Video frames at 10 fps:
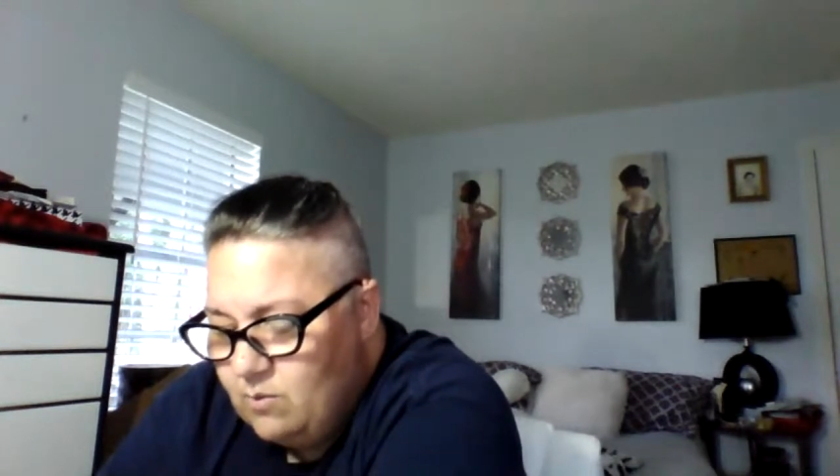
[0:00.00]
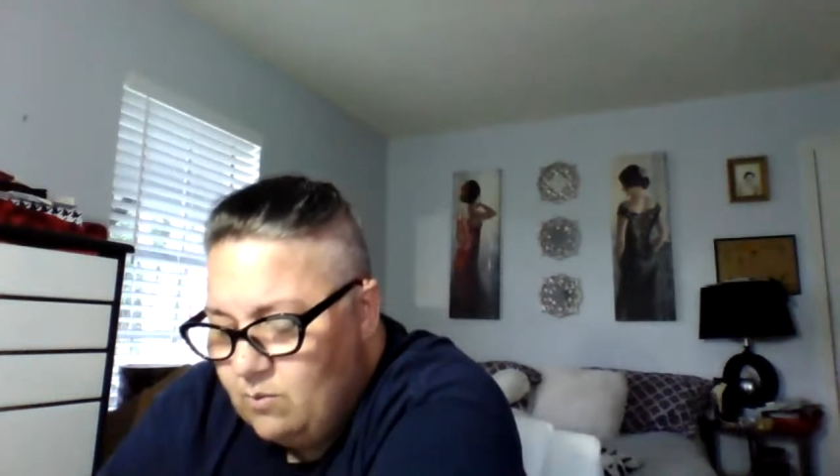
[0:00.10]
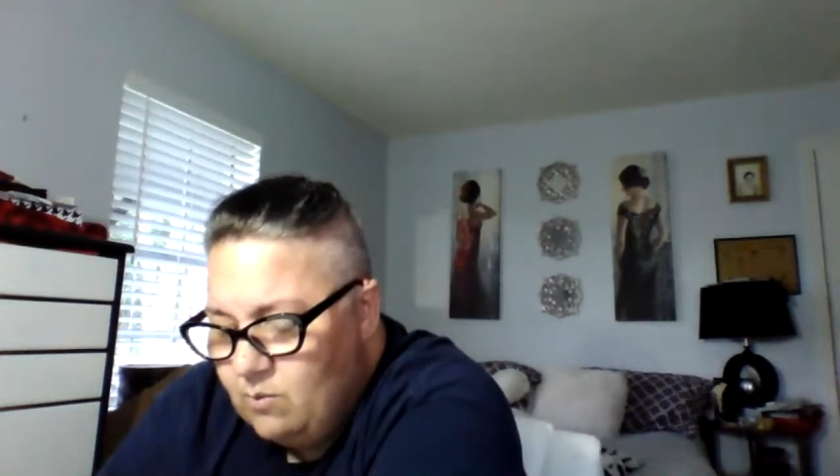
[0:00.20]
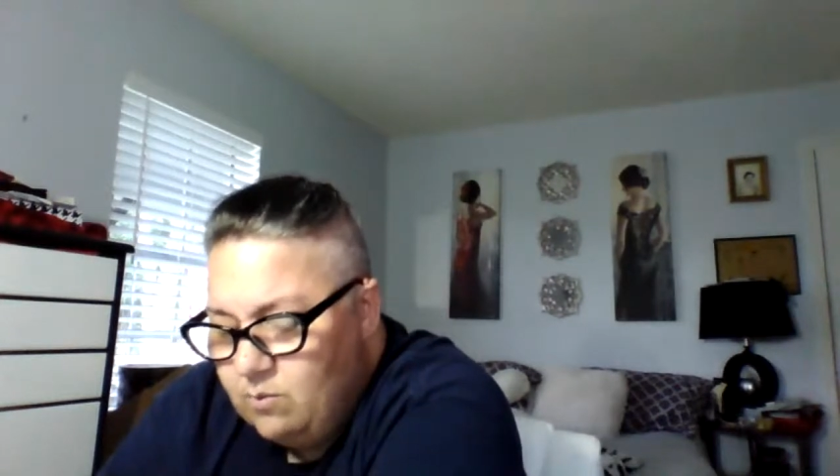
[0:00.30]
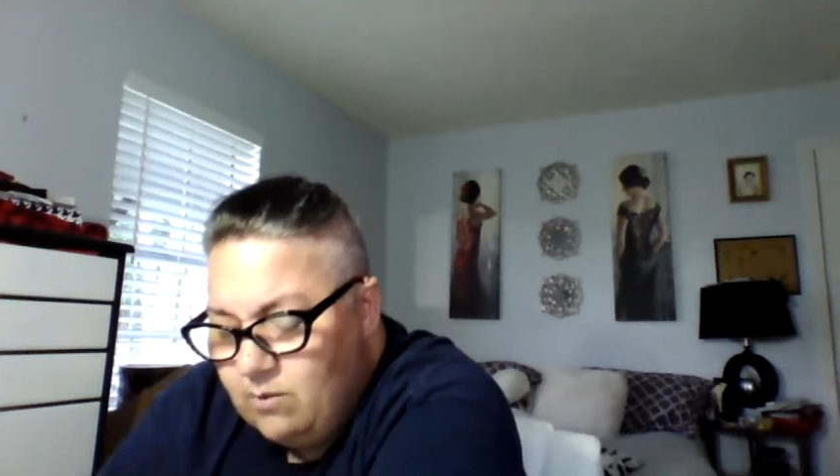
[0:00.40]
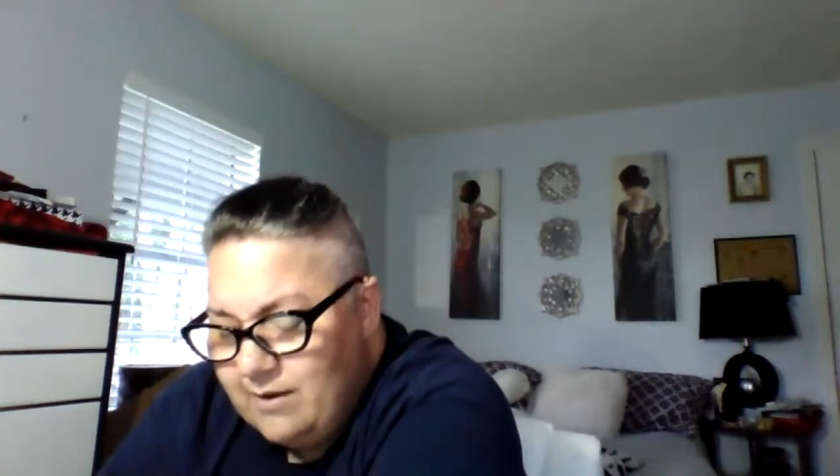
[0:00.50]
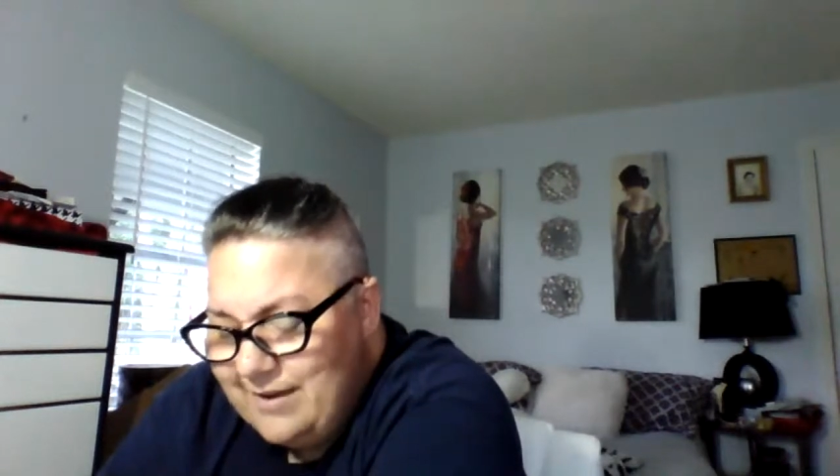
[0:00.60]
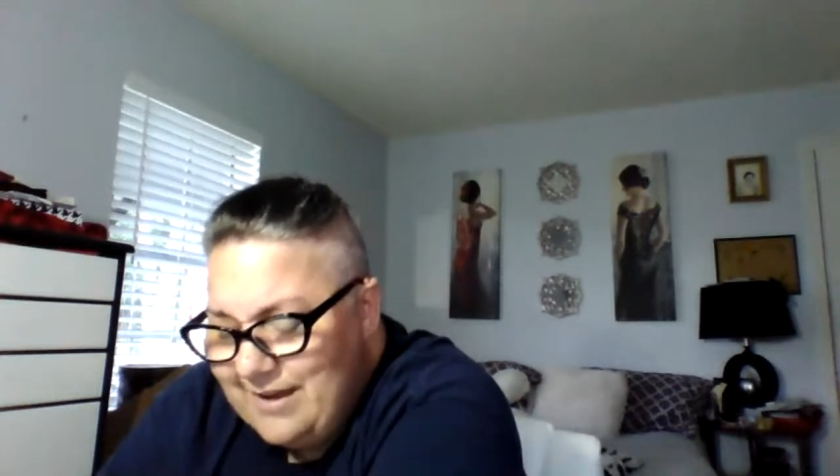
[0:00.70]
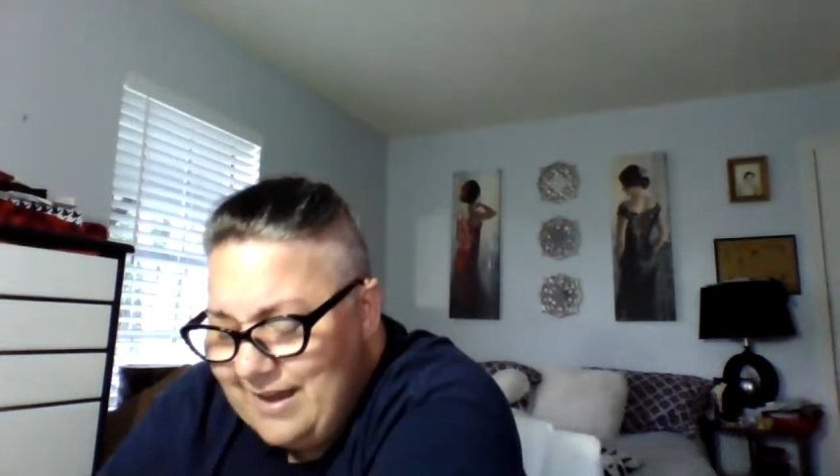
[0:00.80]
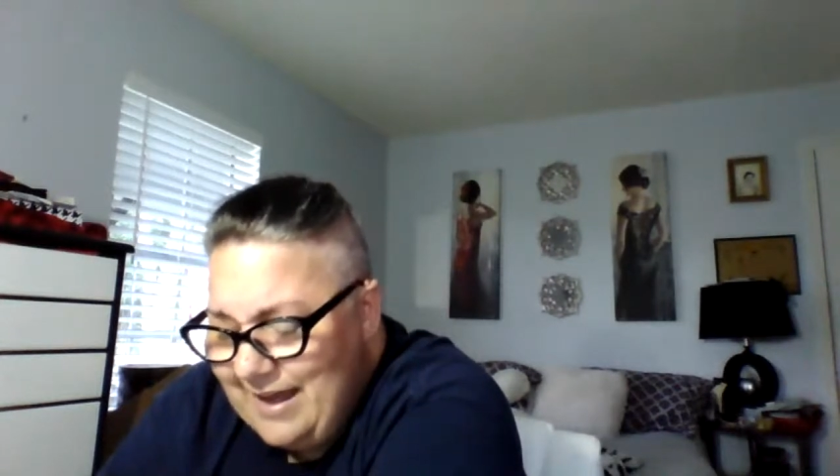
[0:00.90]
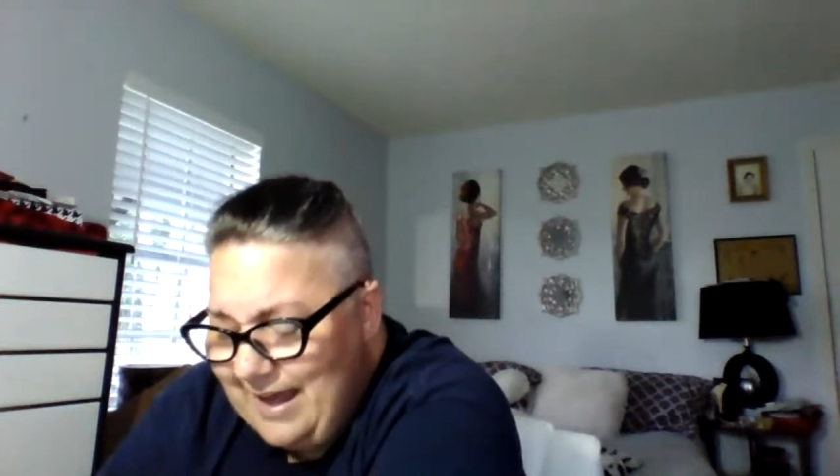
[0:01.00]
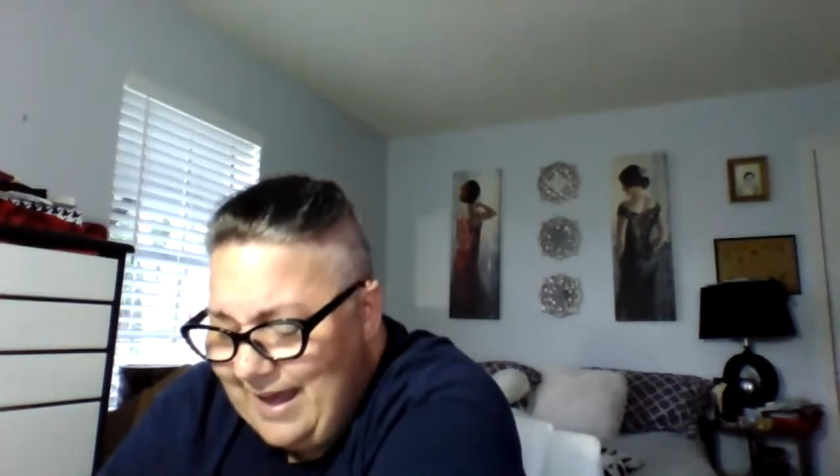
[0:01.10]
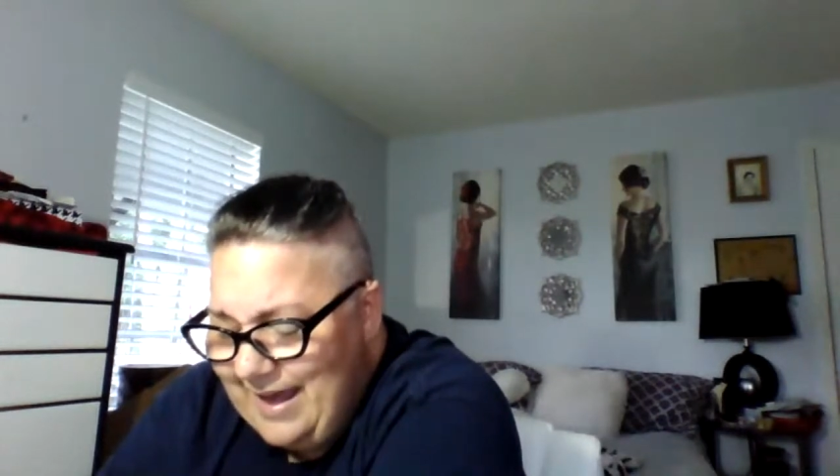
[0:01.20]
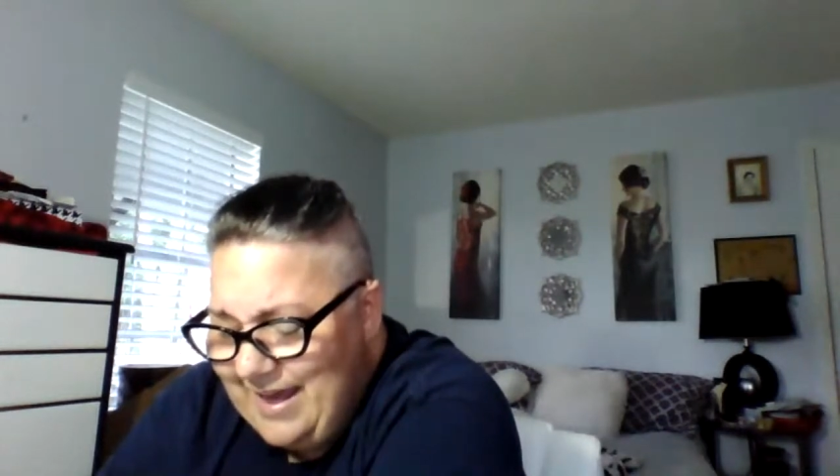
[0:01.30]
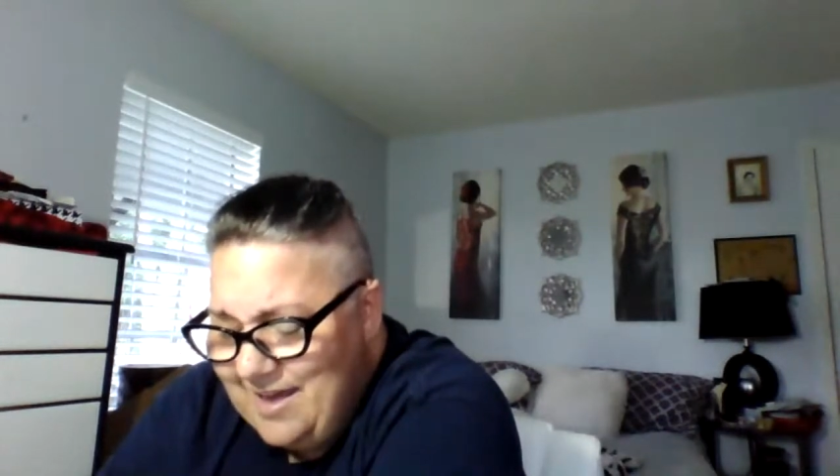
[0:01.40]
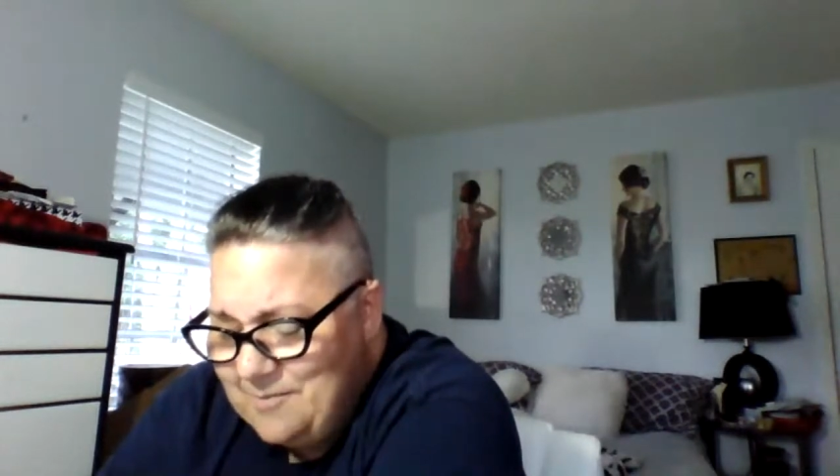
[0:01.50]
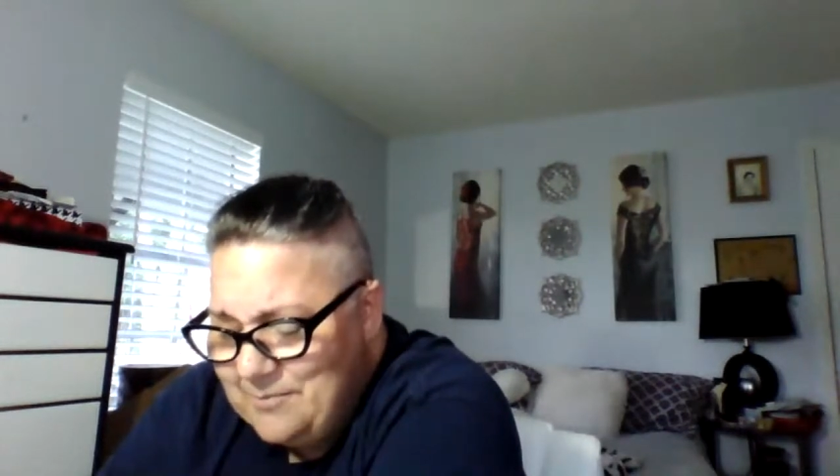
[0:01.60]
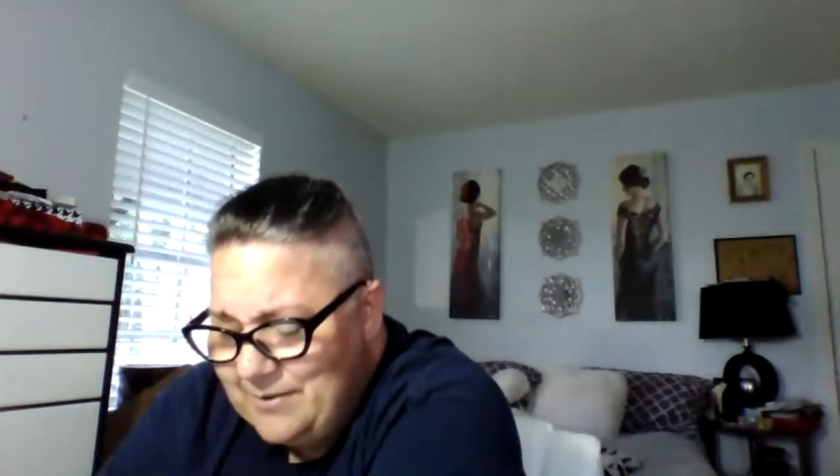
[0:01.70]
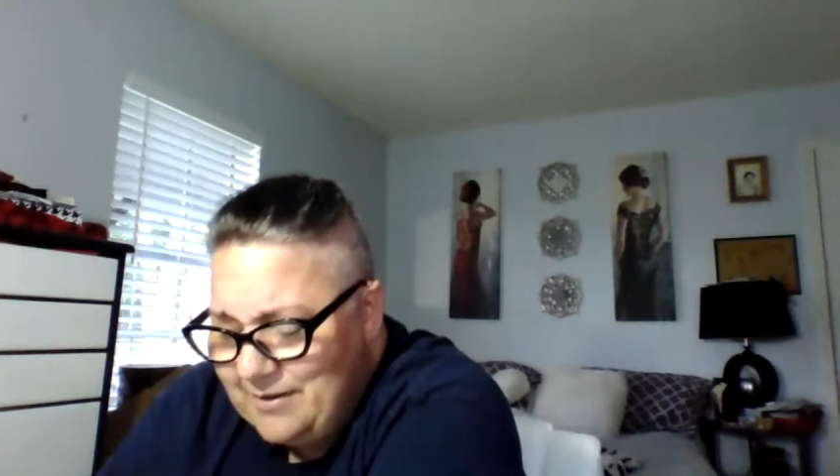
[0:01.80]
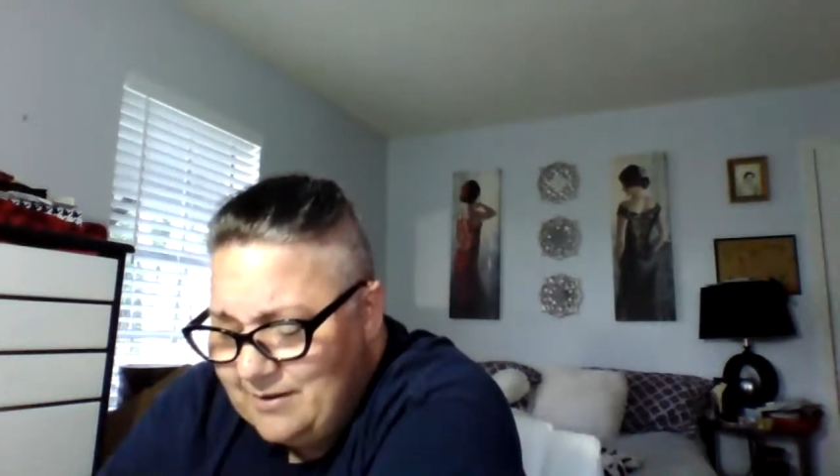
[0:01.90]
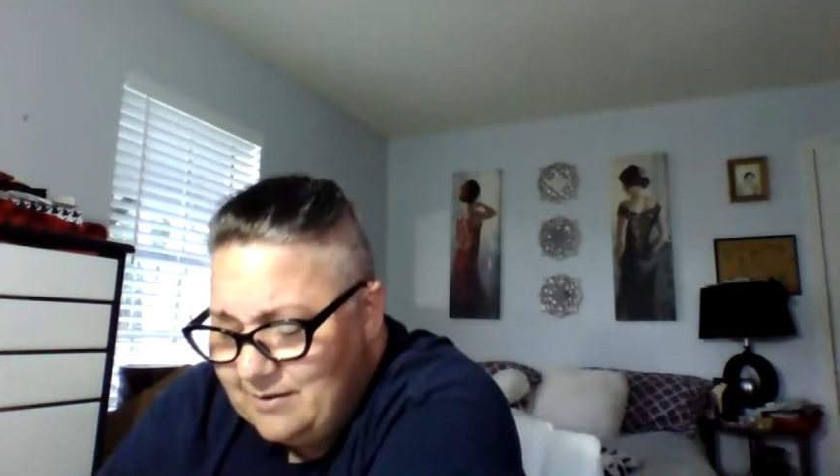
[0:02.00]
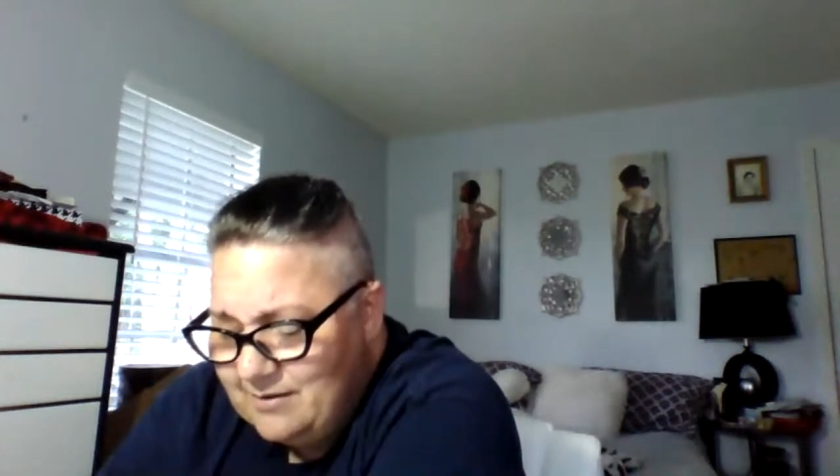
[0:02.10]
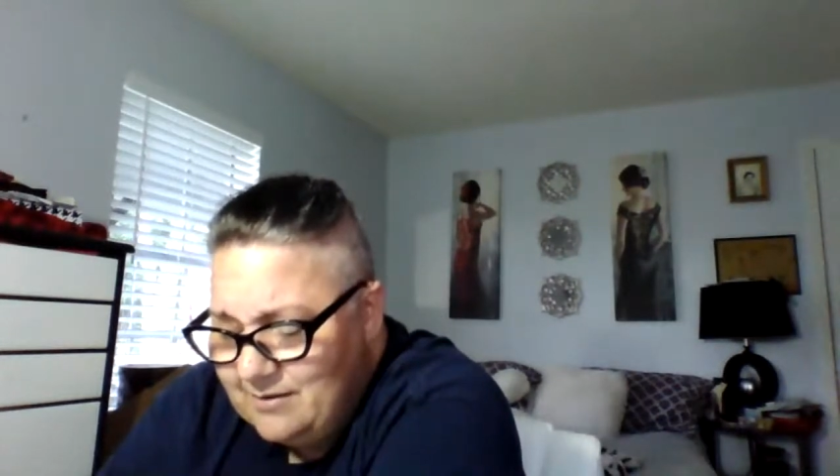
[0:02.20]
What happened?